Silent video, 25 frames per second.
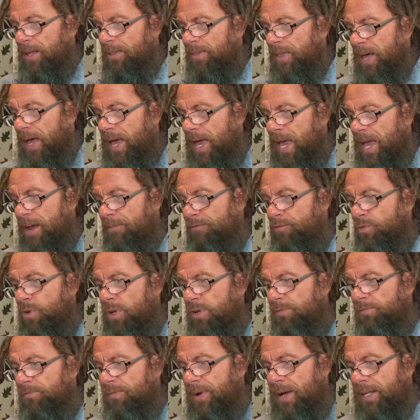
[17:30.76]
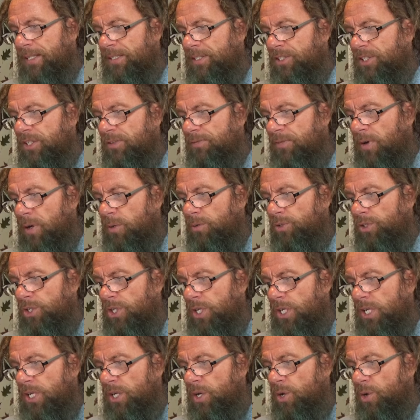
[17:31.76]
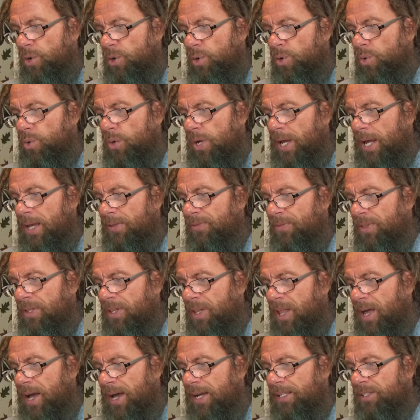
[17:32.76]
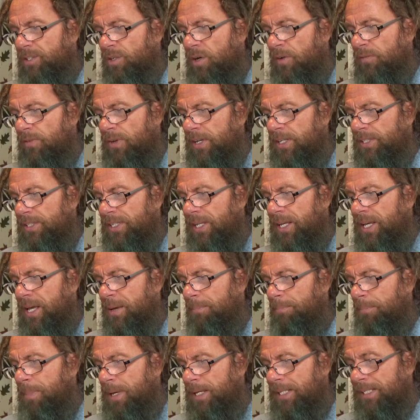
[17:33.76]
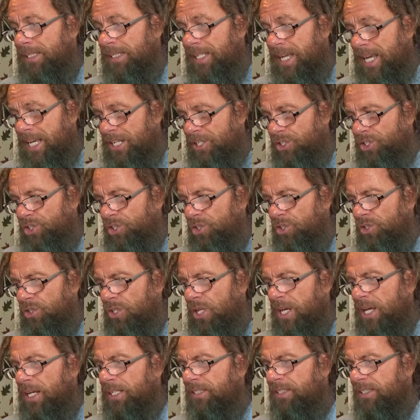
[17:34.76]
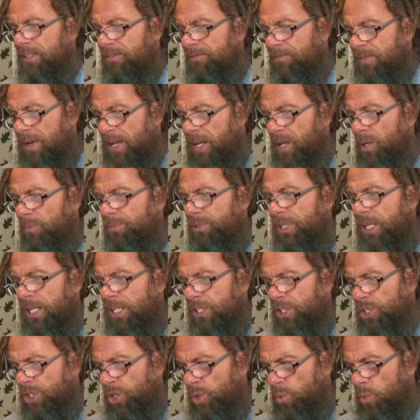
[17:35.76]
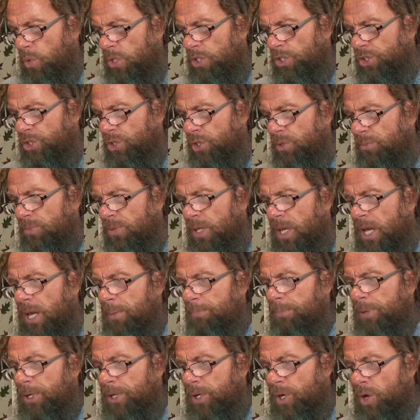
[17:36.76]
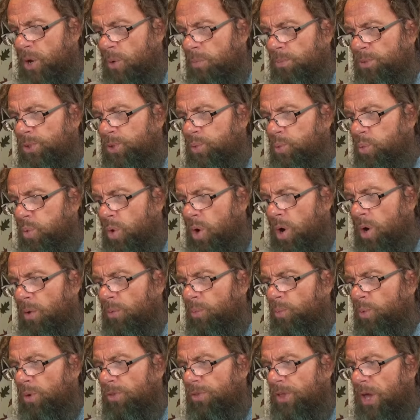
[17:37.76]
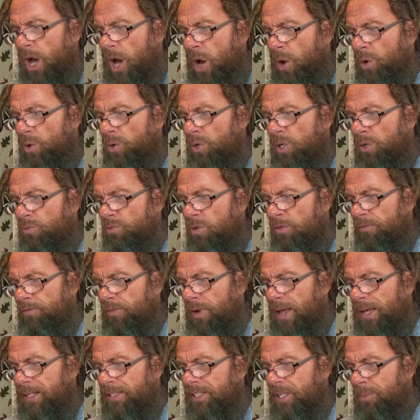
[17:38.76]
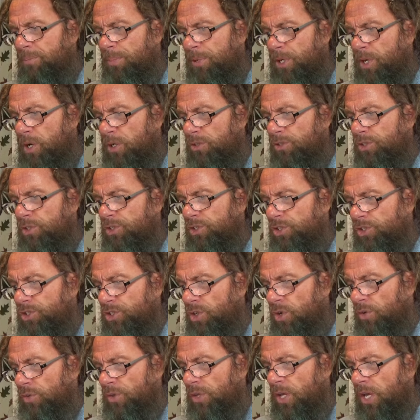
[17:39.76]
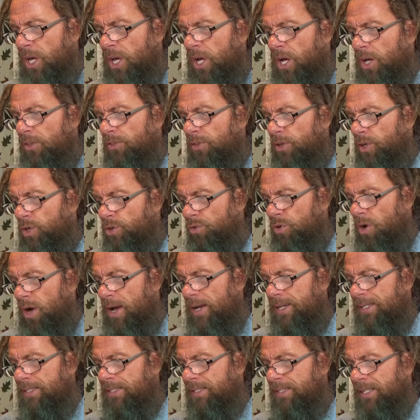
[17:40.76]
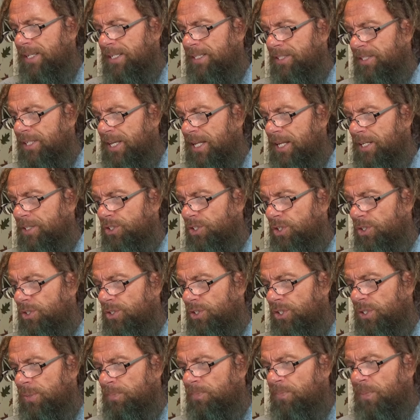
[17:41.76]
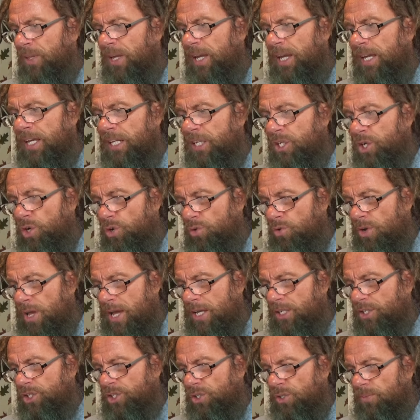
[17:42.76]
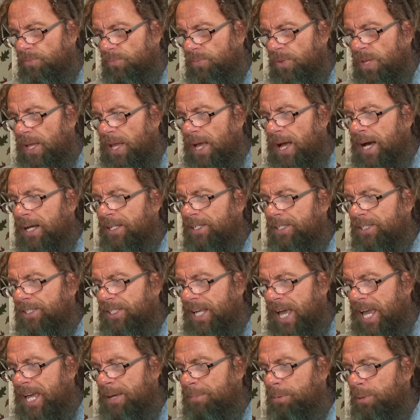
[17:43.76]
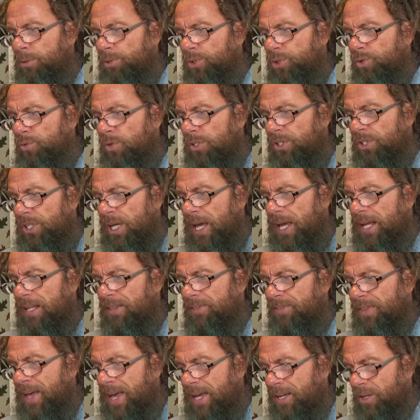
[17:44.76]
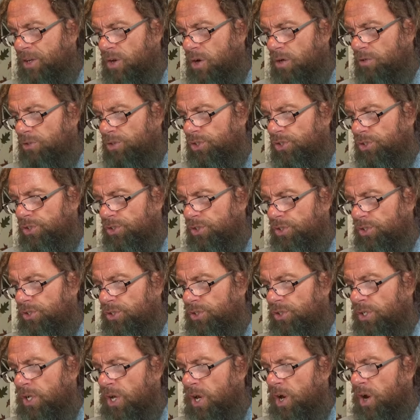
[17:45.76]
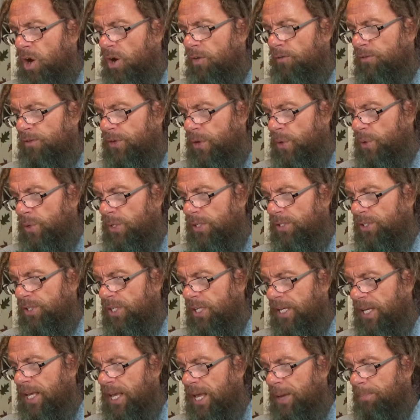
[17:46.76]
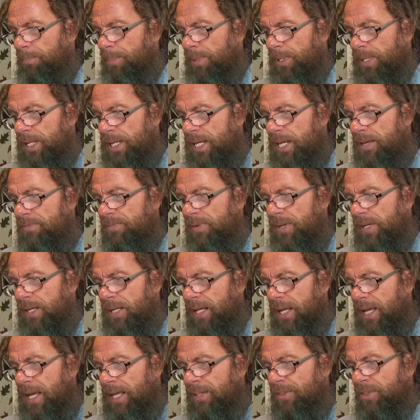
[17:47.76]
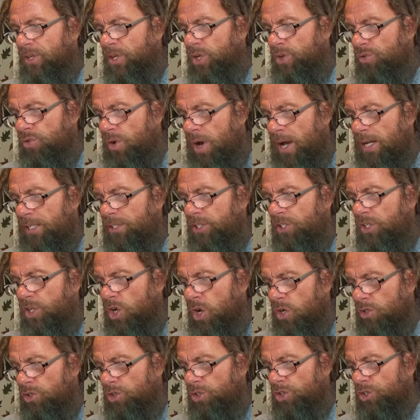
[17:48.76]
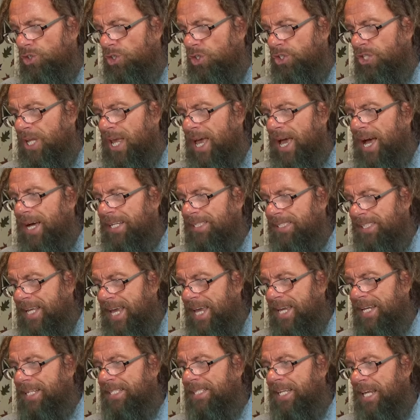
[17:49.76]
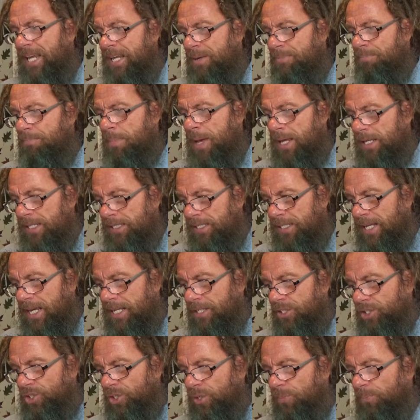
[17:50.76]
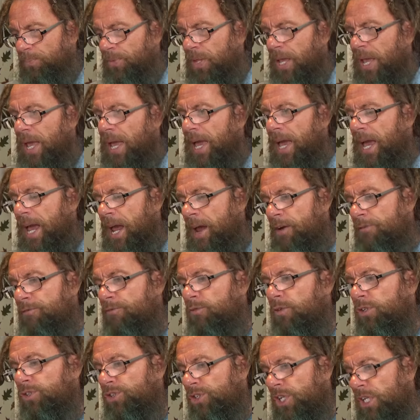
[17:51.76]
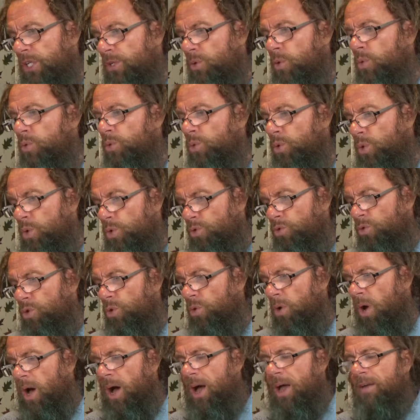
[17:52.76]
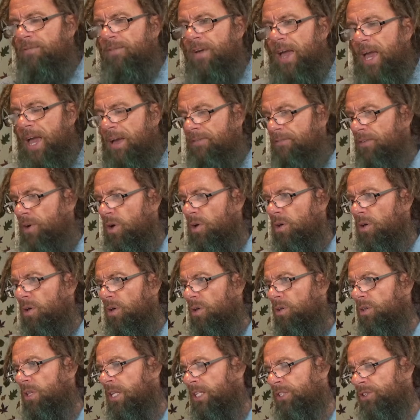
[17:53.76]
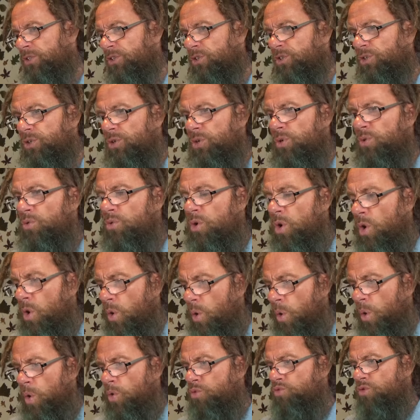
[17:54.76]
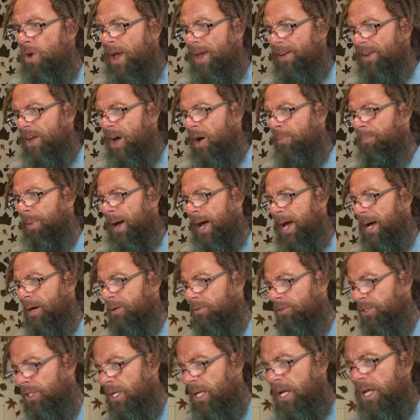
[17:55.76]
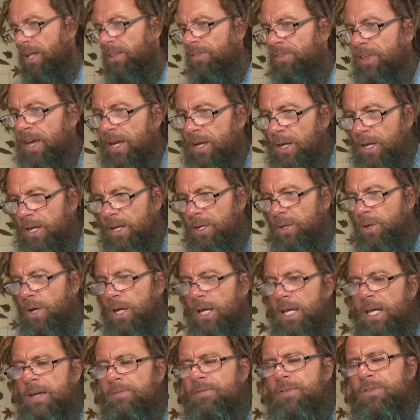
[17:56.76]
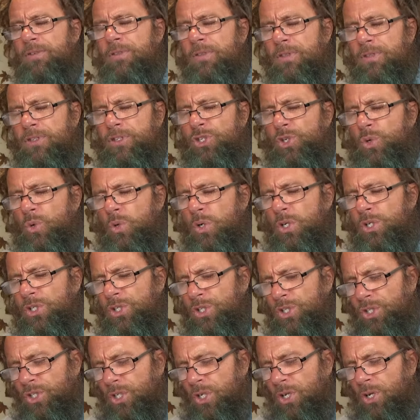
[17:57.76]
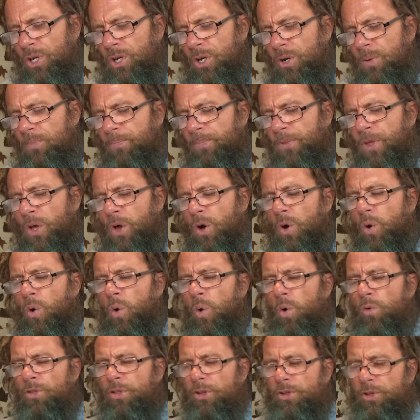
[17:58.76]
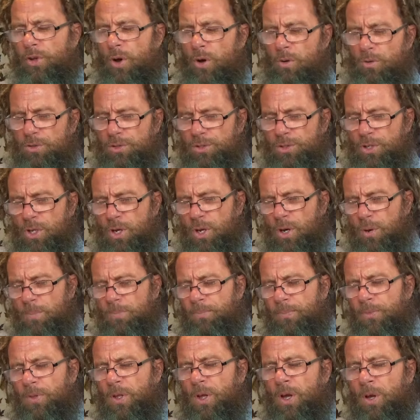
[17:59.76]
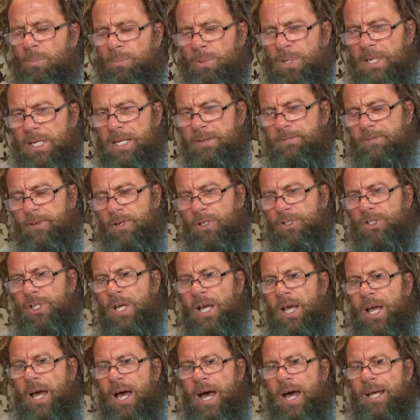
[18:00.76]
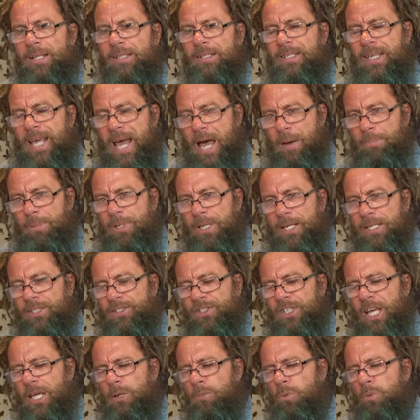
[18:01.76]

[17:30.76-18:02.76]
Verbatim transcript: that every advanced devotee who, in the light of his meditation, developed intuition becomes one with the only reflected begotten Son, the Christ intelligence in creation, and is able to retain that consciousness of unity, believing in the Christ consciousness attained in meditation. Every single guru I've ever listened to or read about, they even Jewish um, Orthodox um, believers and Kabbalists. They